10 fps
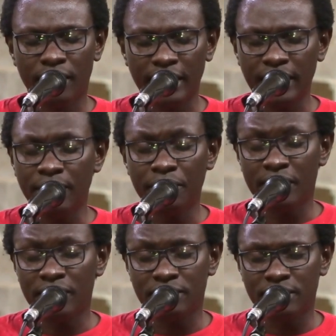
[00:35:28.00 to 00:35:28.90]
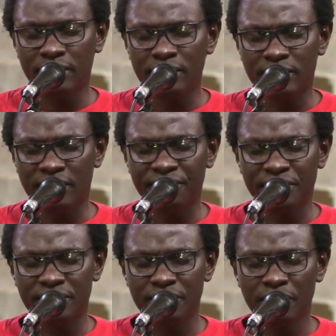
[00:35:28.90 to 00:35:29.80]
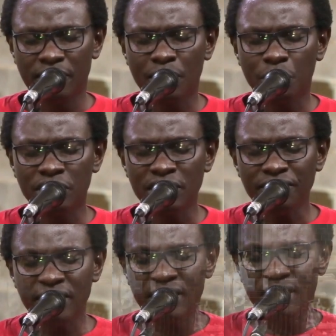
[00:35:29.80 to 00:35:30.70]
here with us in this service, that whatever they